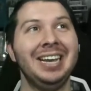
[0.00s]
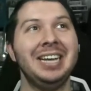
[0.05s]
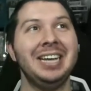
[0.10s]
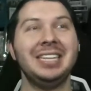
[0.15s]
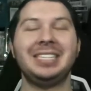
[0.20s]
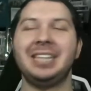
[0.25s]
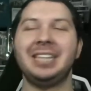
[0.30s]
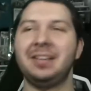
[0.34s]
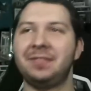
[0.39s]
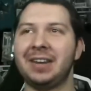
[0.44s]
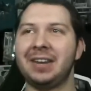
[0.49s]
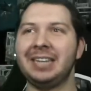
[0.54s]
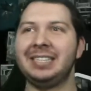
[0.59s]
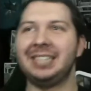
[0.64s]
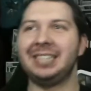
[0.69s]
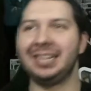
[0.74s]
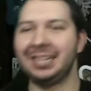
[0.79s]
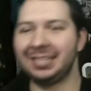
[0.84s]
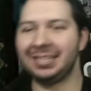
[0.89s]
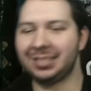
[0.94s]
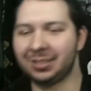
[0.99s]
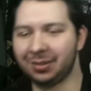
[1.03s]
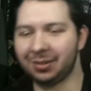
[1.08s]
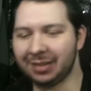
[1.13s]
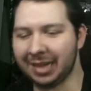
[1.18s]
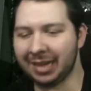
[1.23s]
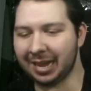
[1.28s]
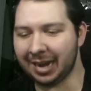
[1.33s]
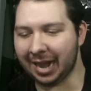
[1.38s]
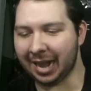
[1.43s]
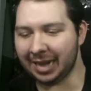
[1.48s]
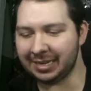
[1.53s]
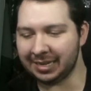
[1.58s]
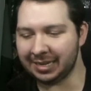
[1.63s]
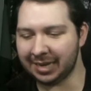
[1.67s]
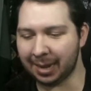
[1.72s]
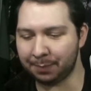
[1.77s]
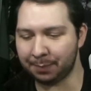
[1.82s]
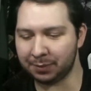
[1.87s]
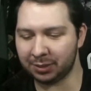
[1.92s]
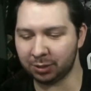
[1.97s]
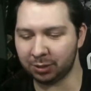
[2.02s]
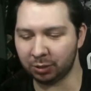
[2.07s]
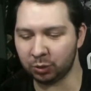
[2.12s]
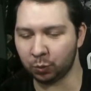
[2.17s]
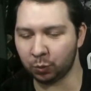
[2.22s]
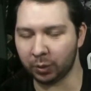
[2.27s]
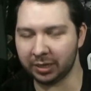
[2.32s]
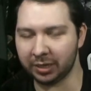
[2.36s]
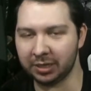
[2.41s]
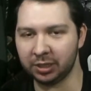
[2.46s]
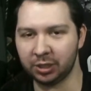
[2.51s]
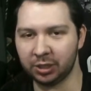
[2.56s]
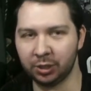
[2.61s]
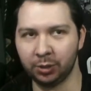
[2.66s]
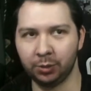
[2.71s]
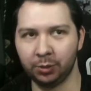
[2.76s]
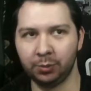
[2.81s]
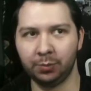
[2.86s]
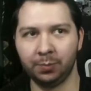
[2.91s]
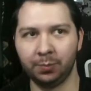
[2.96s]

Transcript: See, if I did it so that I did episodes one and two,